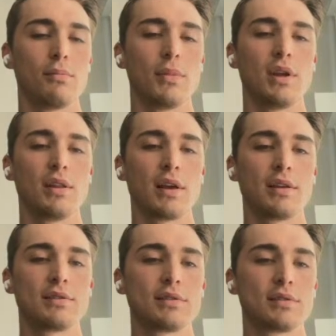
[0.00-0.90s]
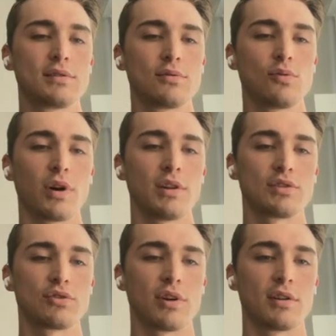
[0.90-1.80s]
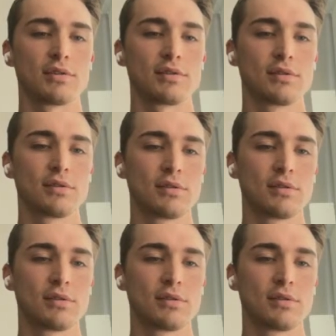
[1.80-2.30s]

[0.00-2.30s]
mini lights, white strands?